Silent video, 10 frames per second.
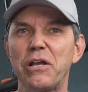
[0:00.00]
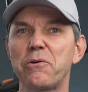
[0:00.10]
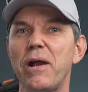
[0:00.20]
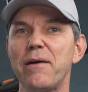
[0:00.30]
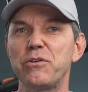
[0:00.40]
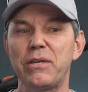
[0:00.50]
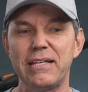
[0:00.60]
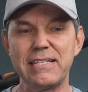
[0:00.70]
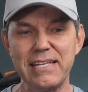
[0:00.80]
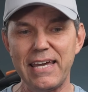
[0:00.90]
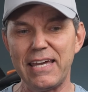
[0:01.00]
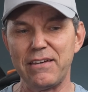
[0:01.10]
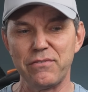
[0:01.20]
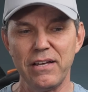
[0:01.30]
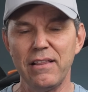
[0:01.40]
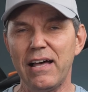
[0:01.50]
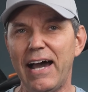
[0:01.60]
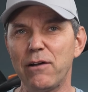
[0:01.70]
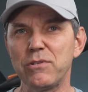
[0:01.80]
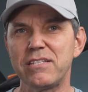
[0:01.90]
gram you can save,
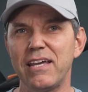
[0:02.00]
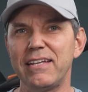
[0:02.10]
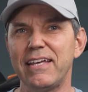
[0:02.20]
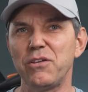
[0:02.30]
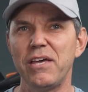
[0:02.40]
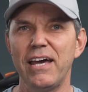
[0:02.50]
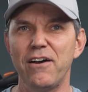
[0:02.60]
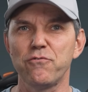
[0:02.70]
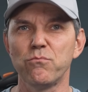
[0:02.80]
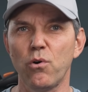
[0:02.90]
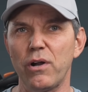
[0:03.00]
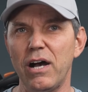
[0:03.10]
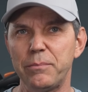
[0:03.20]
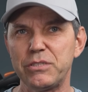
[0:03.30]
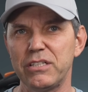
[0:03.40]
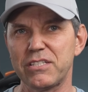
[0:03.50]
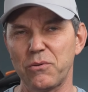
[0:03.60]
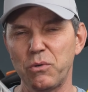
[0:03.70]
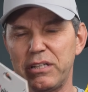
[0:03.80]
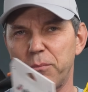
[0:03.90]
I would say that you have more options
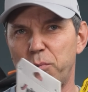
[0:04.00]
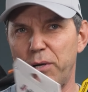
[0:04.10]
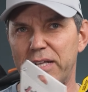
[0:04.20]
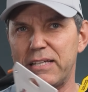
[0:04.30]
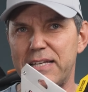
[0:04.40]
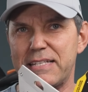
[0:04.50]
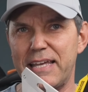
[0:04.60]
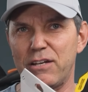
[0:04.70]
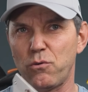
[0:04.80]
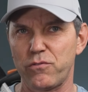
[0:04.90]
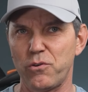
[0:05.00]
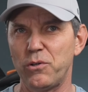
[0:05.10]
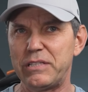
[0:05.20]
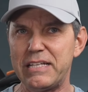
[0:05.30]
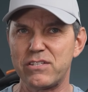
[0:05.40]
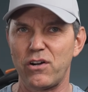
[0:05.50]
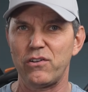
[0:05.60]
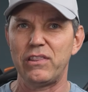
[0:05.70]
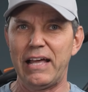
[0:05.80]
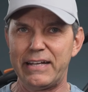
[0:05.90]
with the Pirellis, and overall these
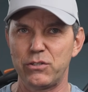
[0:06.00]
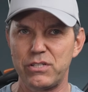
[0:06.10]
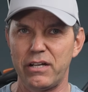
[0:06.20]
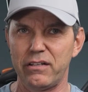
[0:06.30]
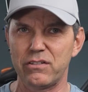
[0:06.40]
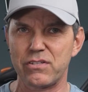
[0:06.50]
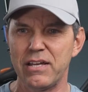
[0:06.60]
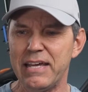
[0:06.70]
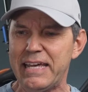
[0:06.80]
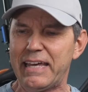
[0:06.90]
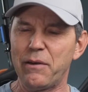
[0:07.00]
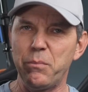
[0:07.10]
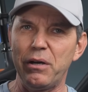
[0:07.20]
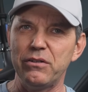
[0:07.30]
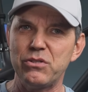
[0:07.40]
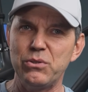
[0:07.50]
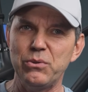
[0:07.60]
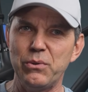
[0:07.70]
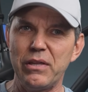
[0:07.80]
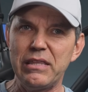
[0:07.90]
are lighter tires compared
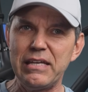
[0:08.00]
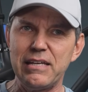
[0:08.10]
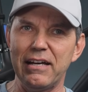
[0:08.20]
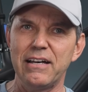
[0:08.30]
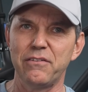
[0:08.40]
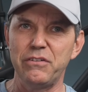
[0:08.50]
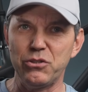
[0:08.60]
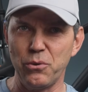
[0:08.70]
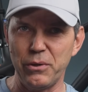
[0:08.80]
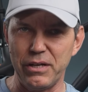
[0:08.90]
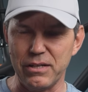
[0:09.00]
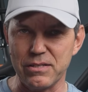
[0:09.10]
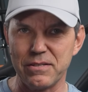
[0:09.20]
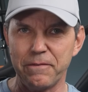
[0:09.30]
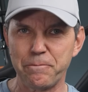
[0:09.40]
to the Vittorias.